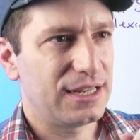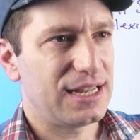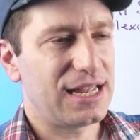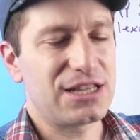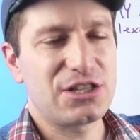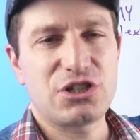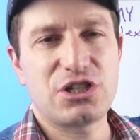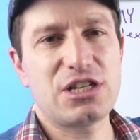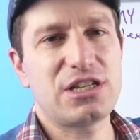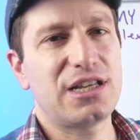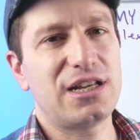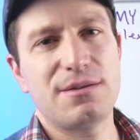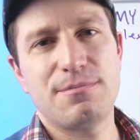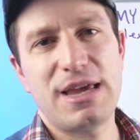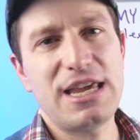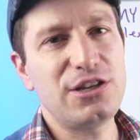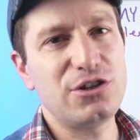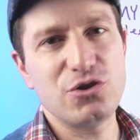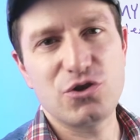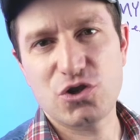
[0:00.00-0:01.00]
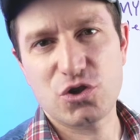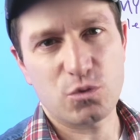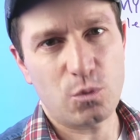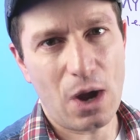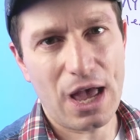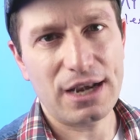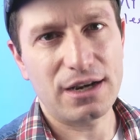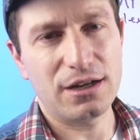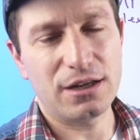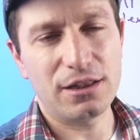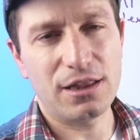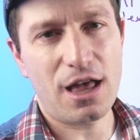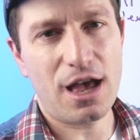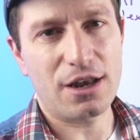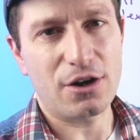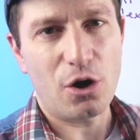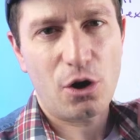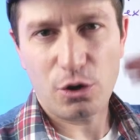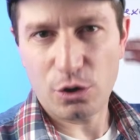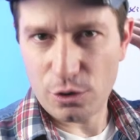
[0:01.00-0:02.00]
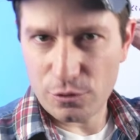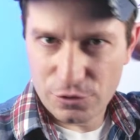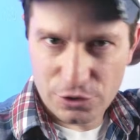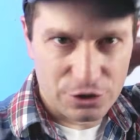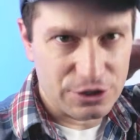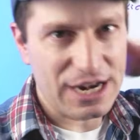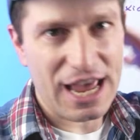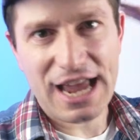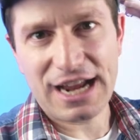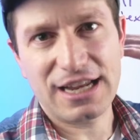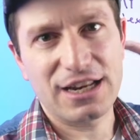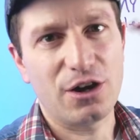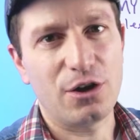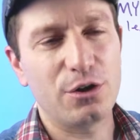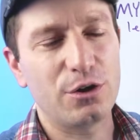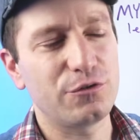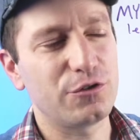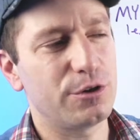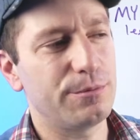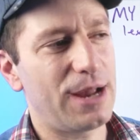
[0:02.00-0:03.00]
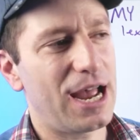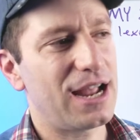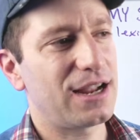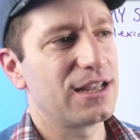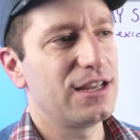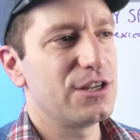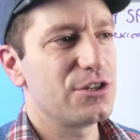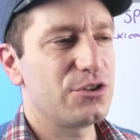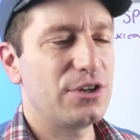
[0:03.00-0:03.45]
It's just going to make you sweat a lot all over your neck and all over your back.